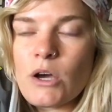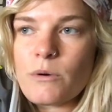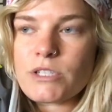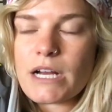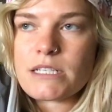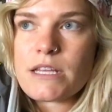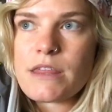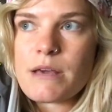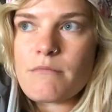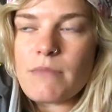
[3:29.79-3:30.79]
which I actually
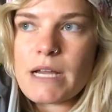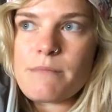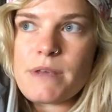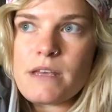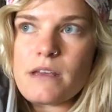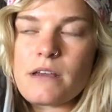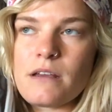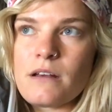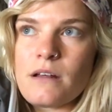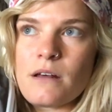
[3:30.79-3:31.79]
think might be
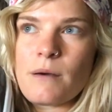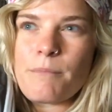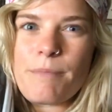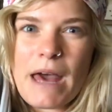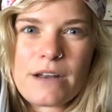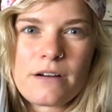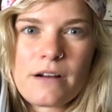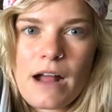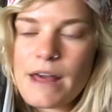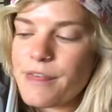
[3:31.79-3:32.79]
better.
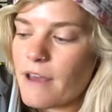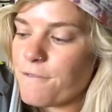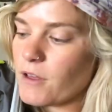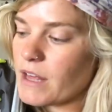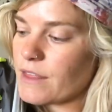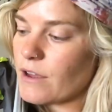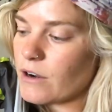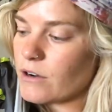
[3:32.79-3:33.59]
I feel like